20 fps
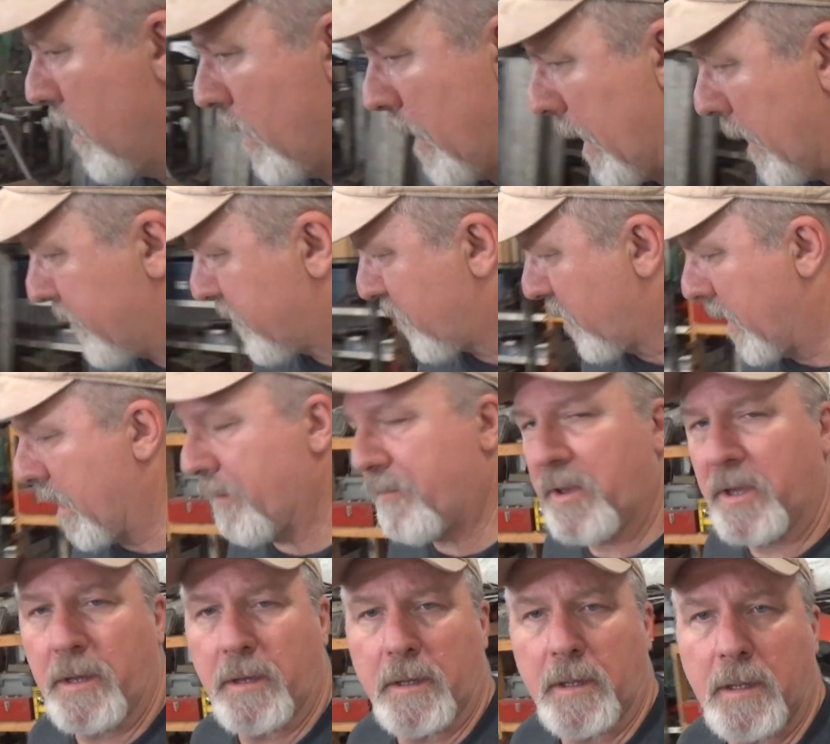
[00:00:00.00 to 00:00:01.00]
after
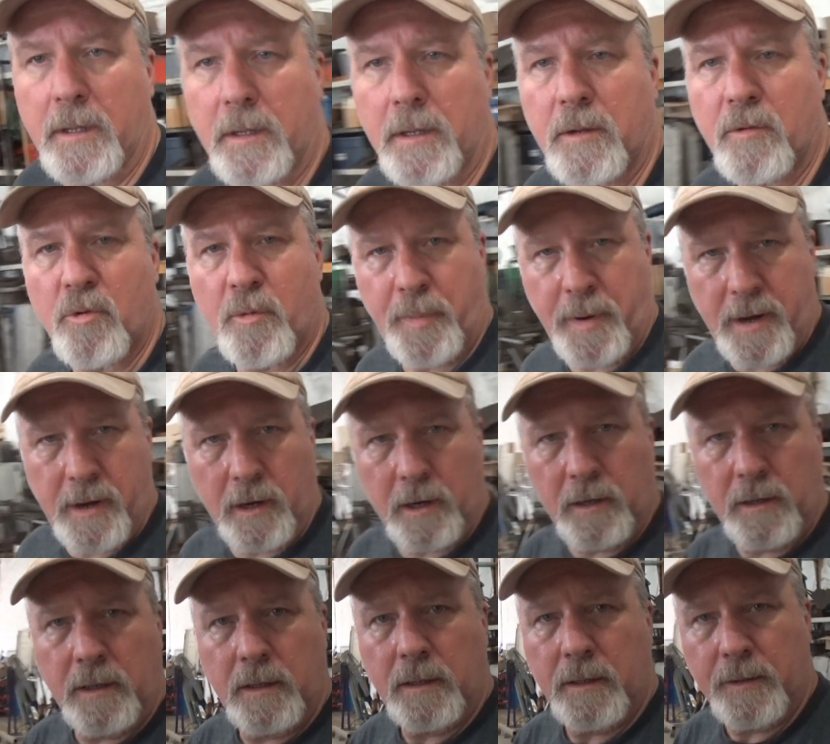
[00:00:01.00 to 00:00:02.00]
having repaired
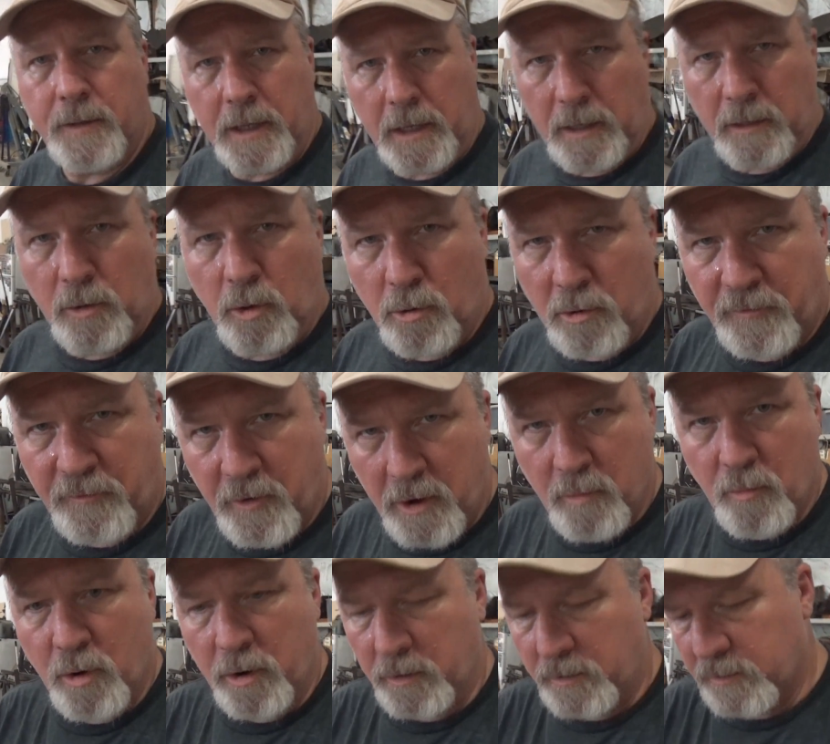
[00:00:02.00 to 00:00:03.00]
the lower
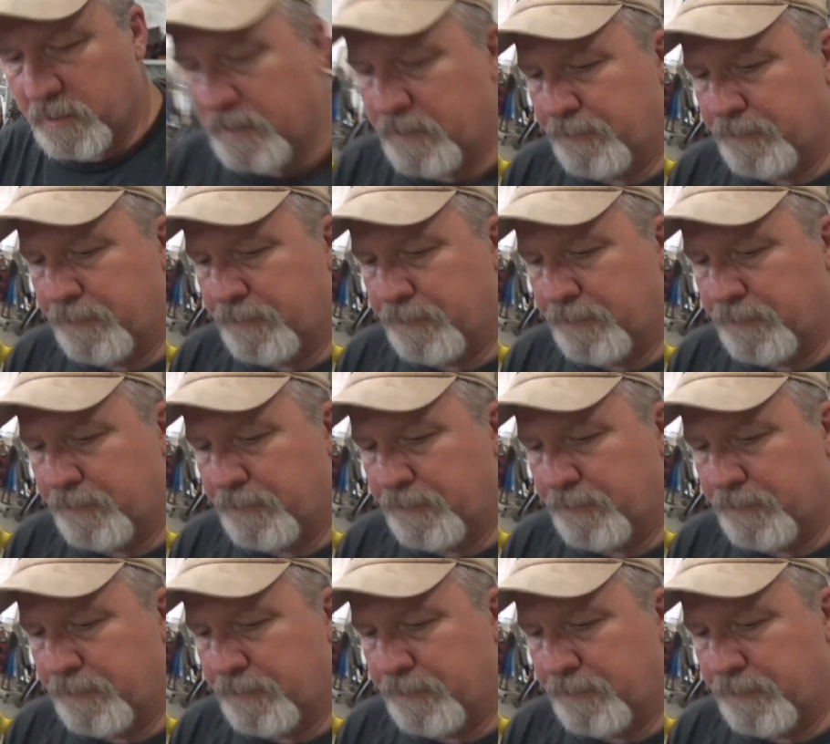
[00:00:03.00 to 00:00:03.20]
frame rails,